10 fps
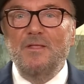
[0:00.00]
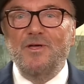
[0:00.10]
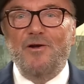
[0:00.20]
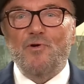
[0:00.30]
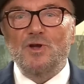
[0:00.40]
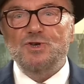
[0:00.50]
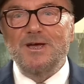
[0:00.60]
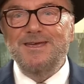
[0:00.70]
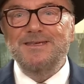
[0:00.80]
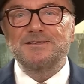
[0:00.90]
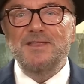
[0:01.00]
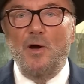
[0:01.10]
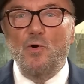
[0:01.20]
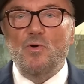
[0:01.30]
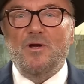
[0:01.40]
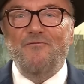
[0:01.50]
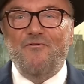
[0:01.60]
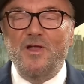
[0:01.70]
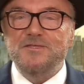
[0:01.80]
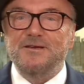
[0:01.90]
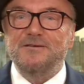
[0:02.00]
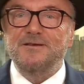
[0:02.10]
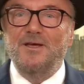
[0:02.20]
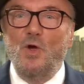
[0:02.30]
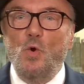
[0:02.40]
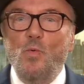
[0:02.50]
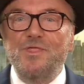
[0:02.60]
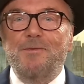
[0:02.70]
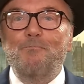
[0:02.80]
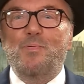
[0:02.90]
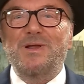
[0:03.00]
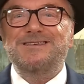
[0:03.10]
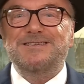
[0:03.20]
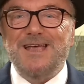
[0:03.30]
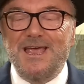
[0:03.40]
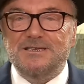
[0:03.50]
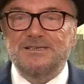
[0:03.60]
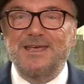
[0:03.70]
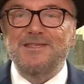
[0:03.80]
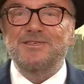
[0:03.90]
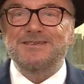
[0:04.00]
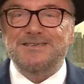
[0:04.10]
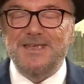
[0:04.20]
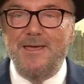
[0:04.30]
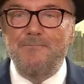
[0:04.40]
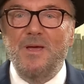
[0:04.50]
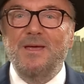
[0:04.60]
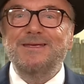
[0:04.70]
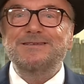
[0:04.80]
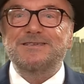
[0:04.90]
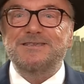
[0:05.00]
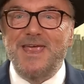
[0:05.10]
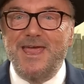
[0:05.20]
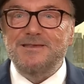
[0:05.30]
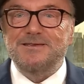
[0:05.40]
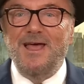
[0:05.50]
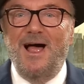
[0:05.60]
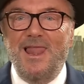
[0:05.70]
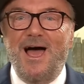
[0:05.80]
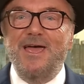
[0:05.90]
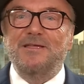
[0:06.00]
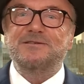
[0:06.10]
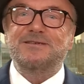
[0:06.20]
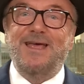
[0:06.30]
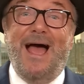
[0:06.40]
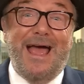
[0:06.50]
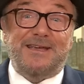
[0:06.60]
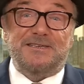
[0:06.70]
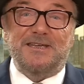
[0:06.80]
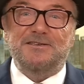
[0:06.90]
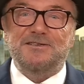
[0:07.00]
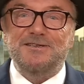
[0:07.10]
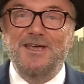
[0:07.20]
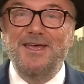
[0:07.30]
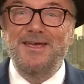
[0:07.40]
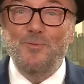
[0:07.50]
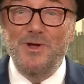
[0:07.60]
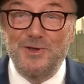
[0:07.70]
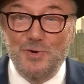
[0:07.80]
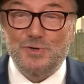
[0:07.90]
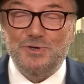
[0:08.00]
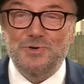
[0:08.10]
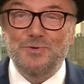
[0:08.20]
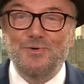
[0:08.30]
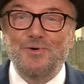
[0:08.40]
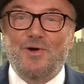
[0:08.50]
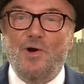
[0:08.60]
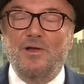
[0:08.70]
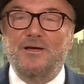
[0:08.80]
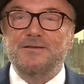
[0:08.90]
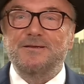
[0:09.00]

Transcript: that Russia is now confronted with precisely the same state alliance, axis, we used to call it,